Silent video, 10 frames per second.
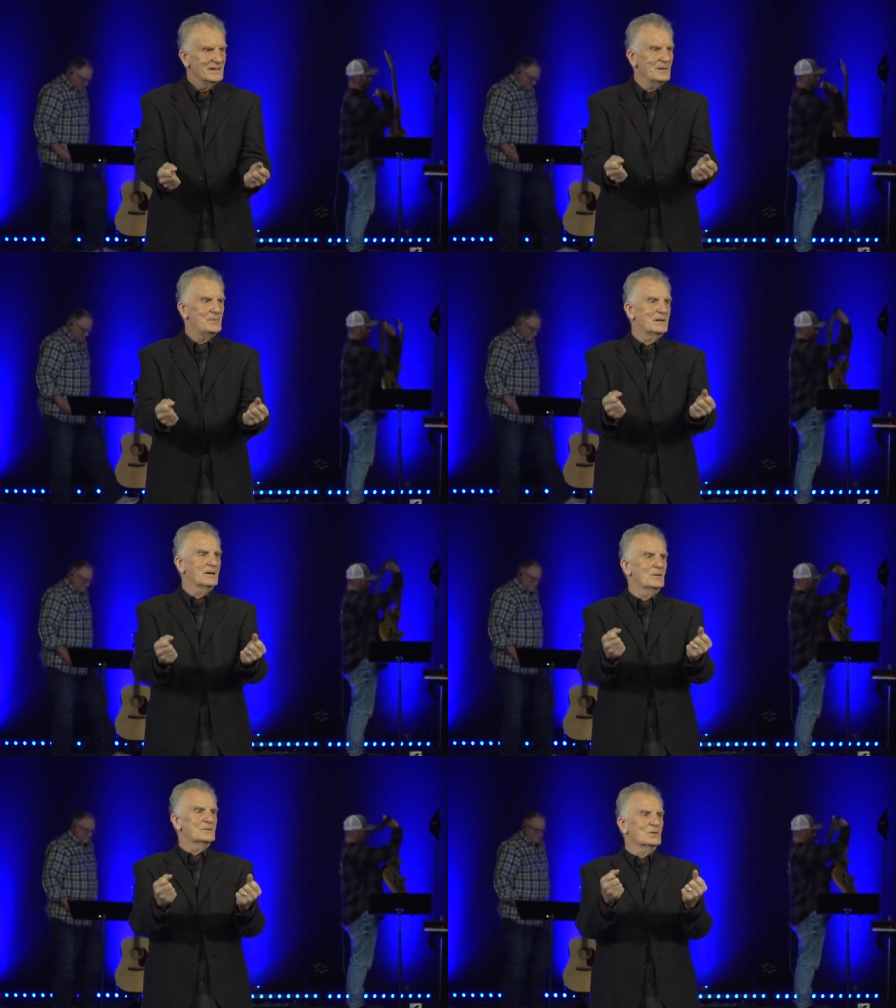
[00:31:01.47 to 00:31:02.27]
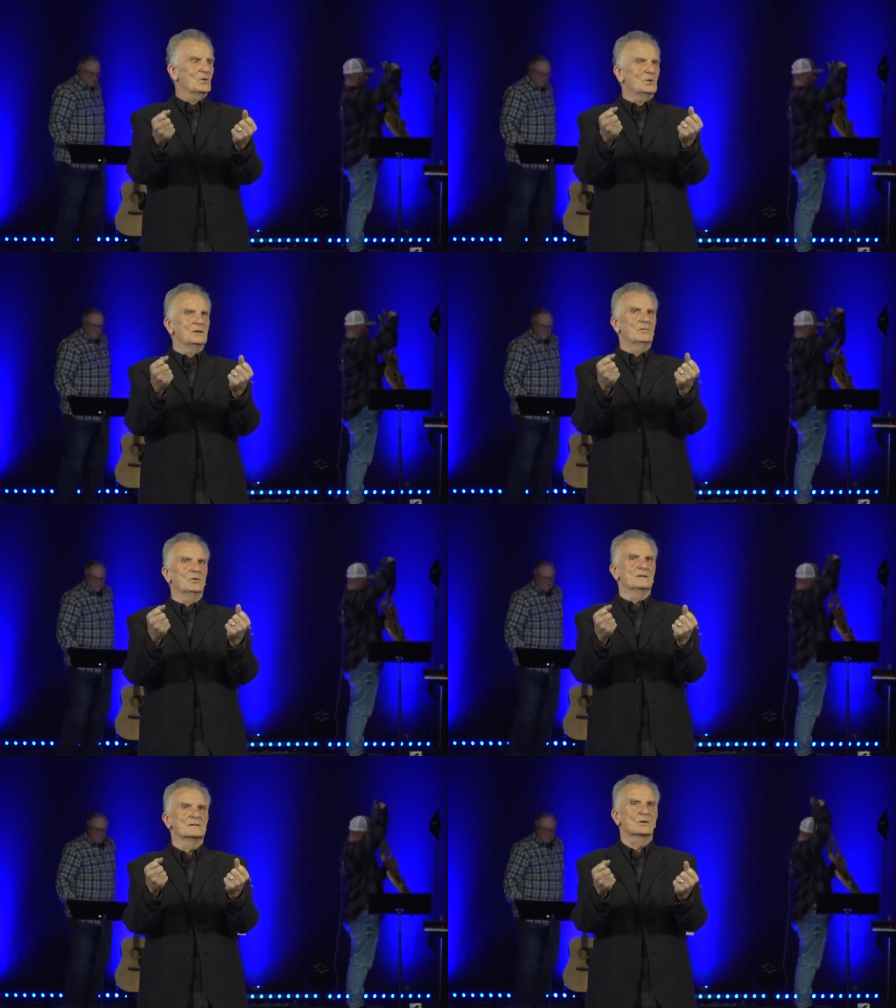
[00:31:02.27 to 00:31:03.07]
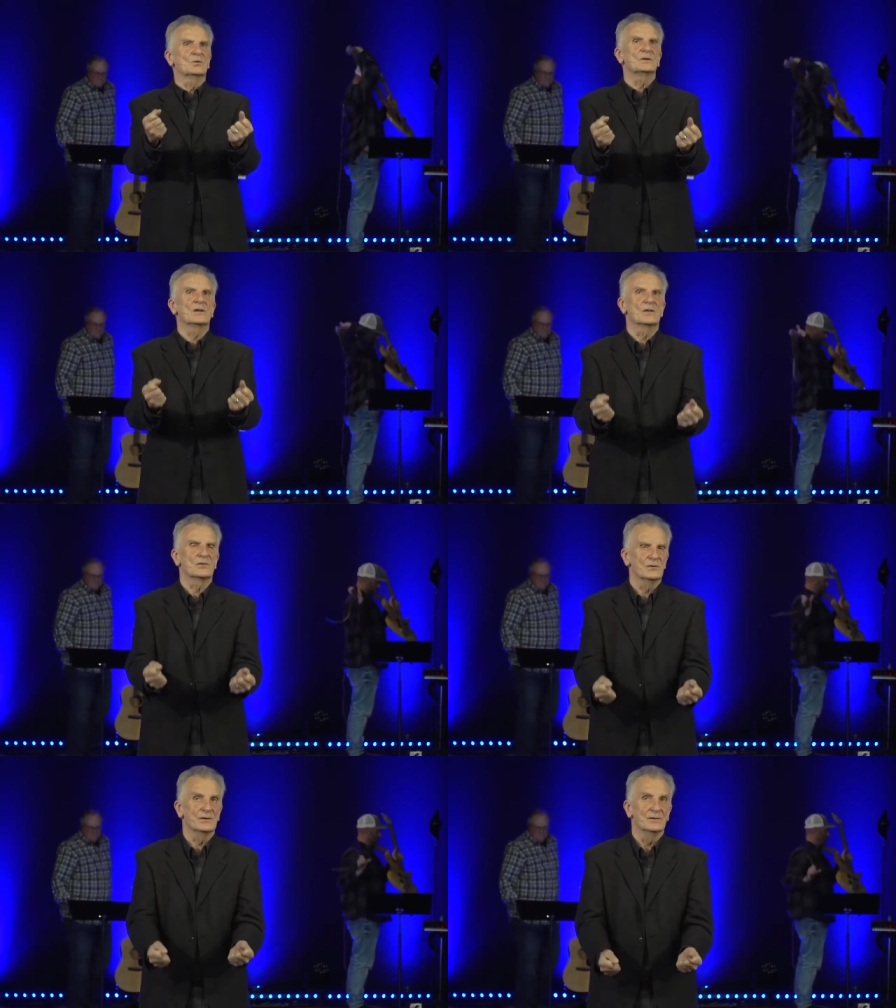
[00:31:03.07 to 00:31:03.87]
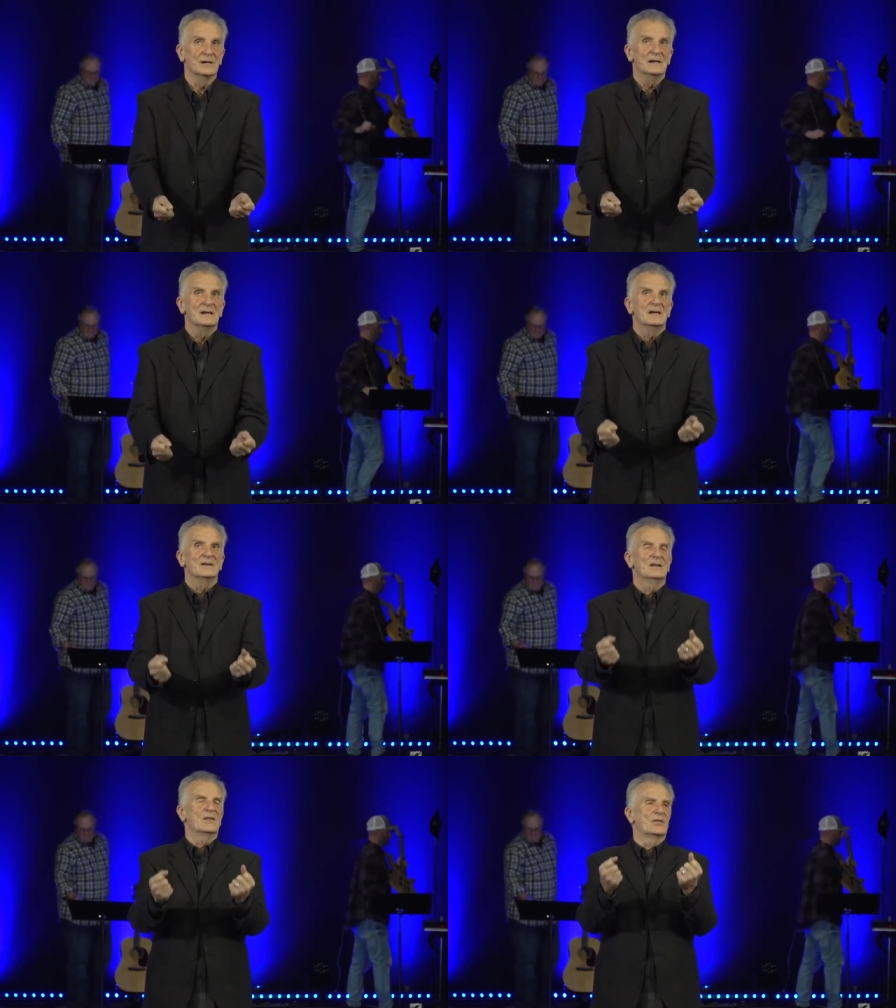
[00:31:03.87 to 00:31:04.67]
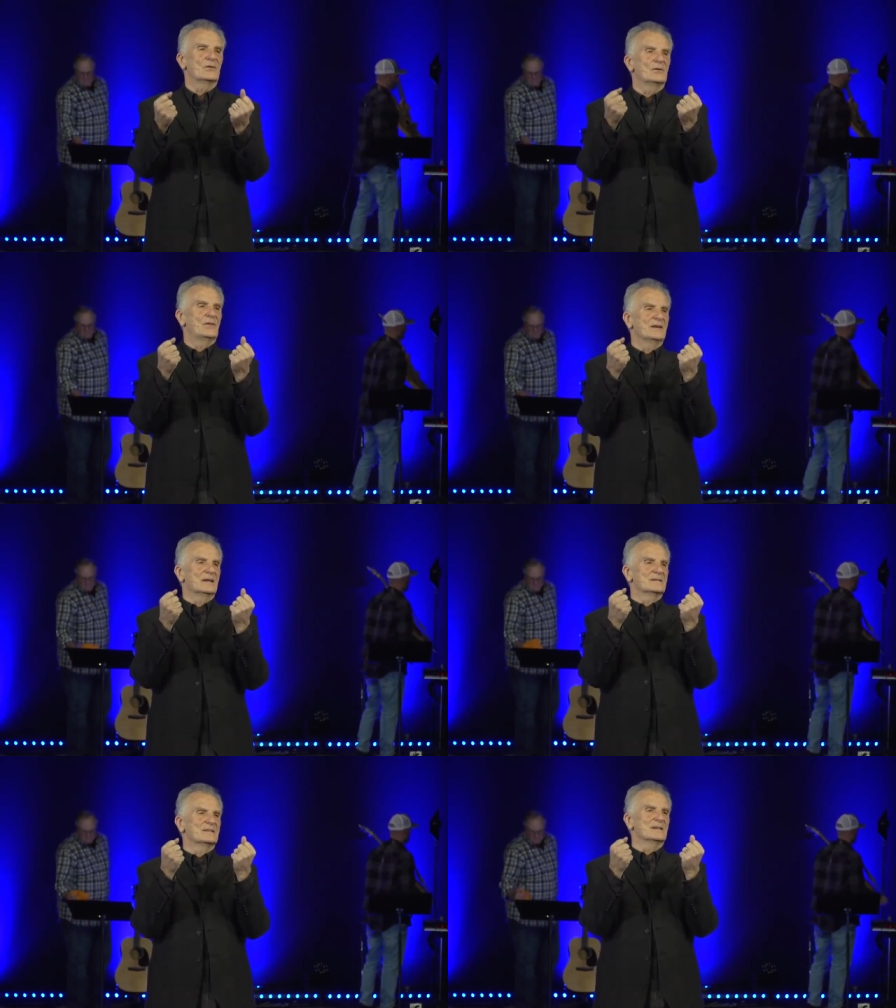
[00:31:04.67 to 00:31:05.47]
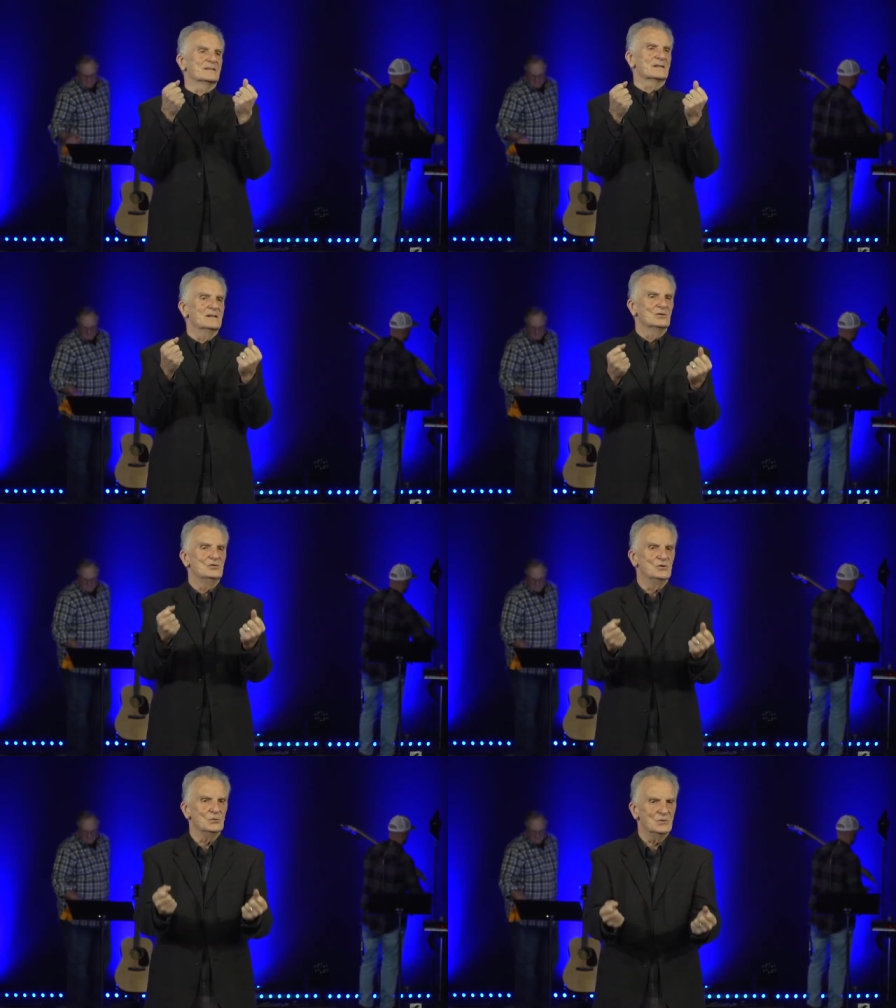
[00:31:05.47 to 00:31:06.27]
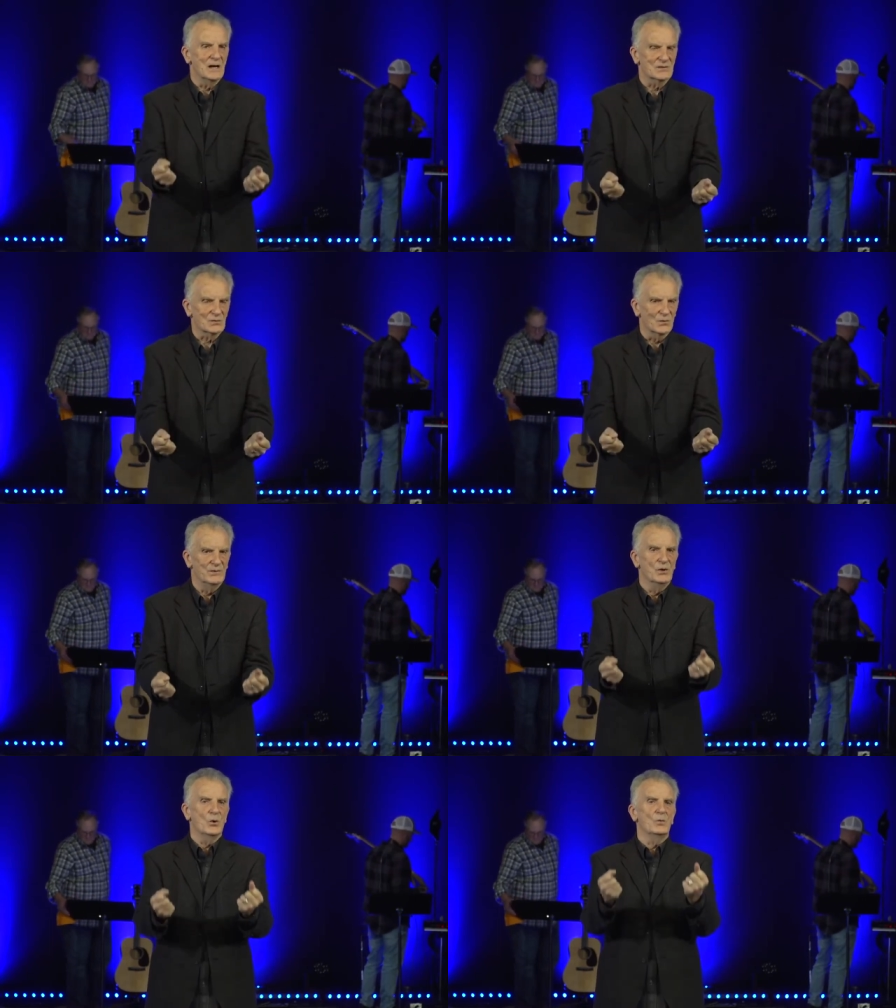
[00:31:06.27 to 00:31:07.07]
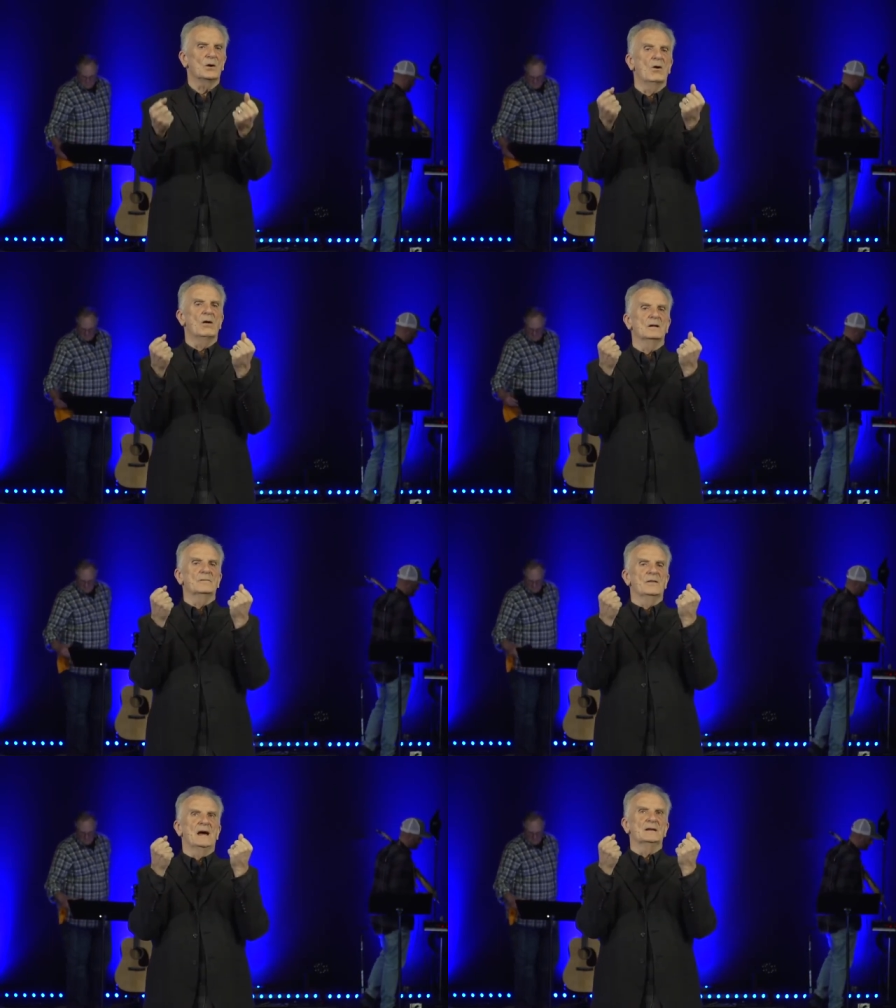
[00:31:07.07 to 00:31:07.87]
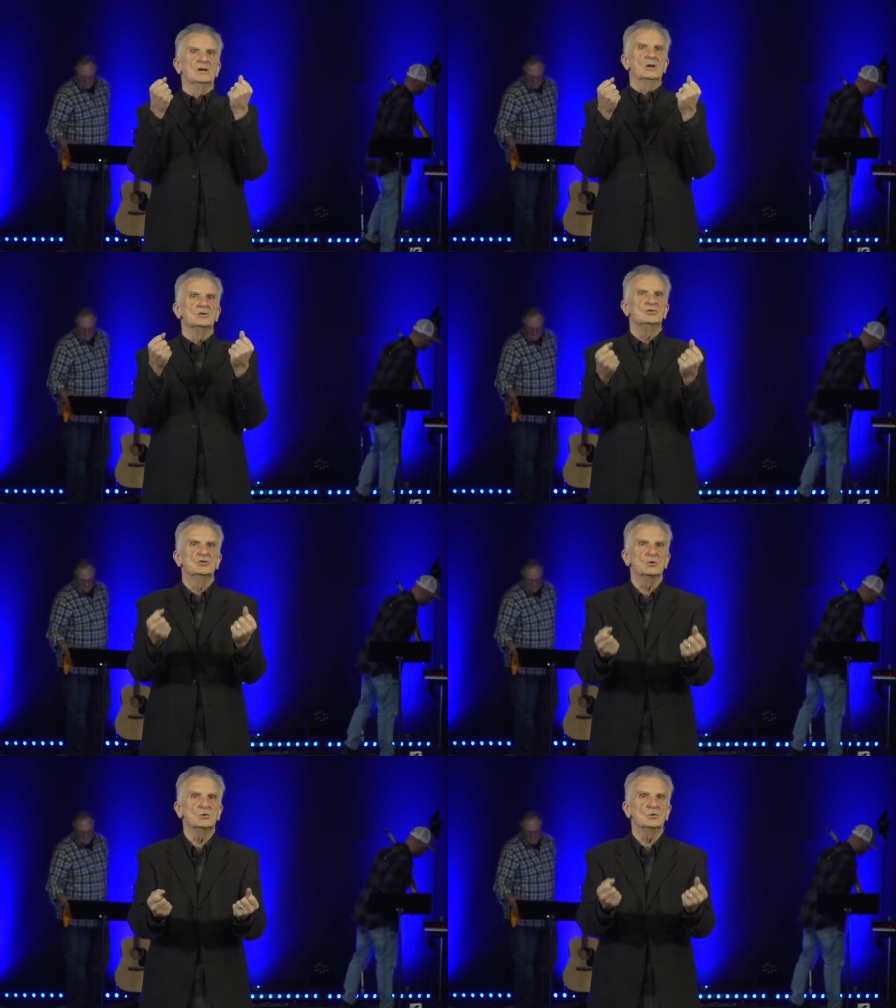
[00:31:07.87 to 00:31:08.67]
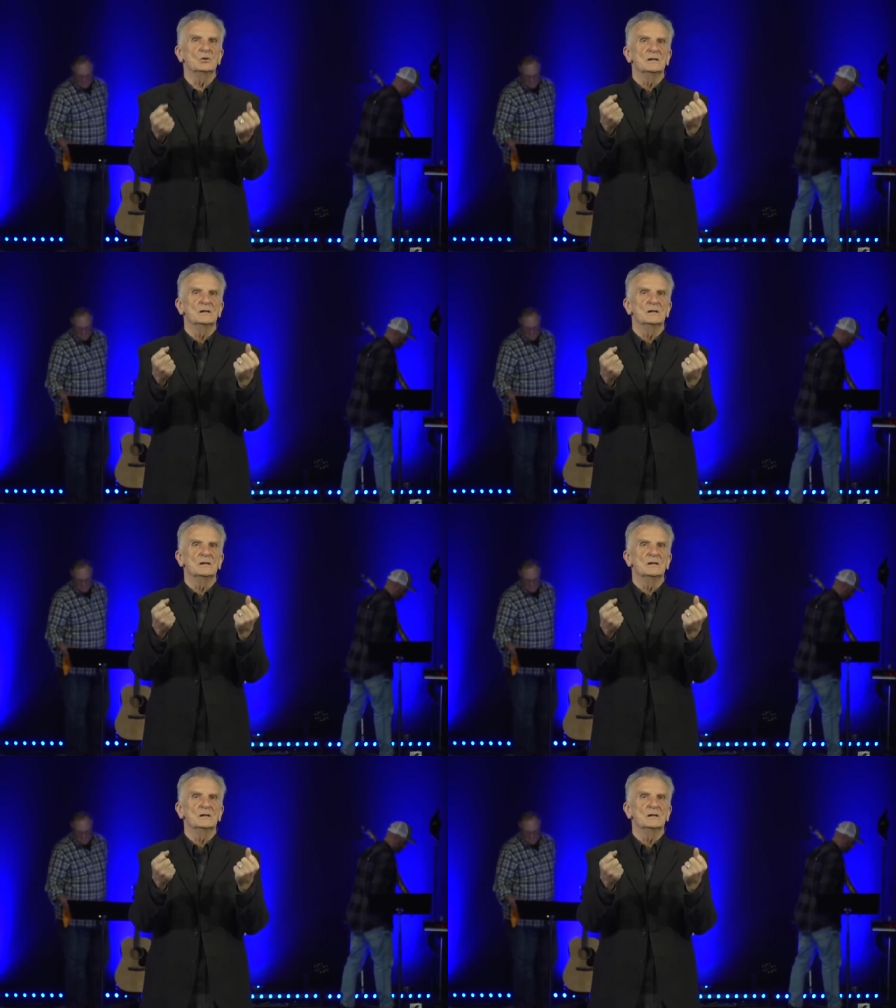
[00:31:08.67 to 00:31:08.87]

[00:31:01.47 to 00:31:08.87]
It becomes the Holy of Holies. Go to the third. The third thing is this do not, so knowing all of that, do